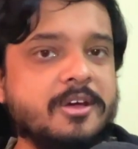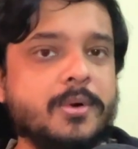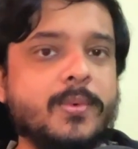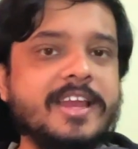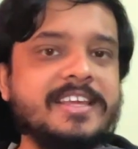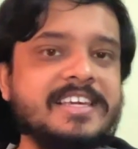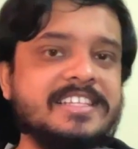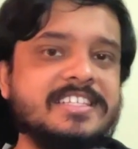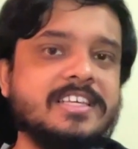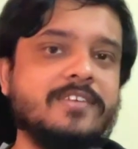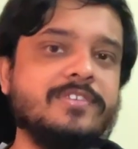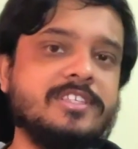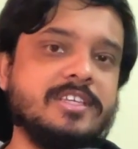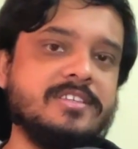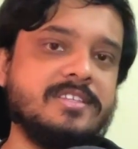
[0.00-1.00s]
where each
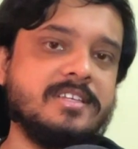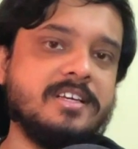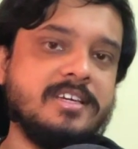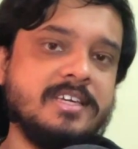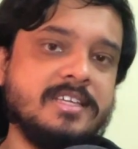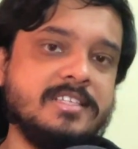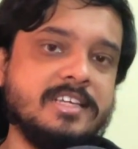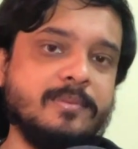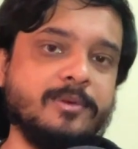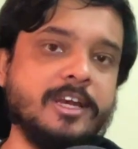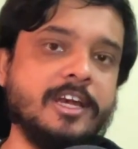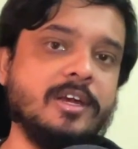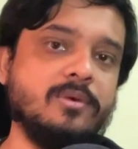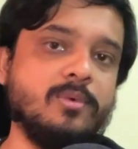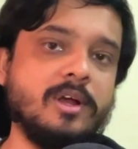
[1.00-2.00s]
service is
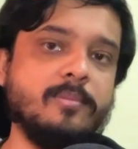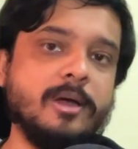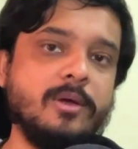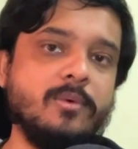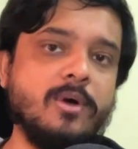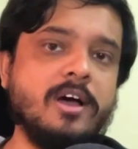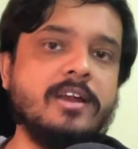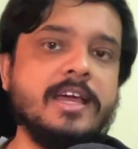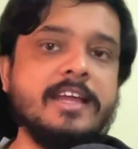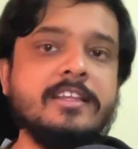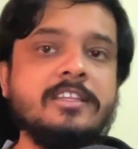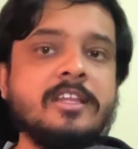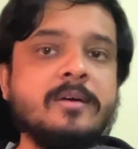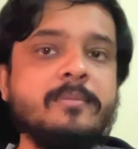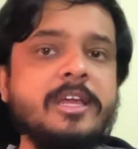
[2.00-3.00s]
updated one by one, and
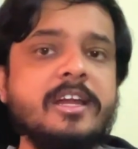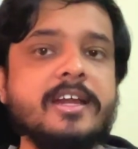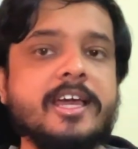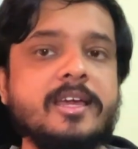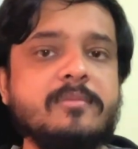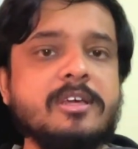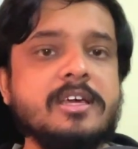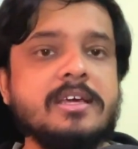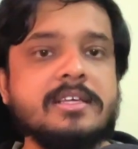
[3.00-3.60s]
in the meantime,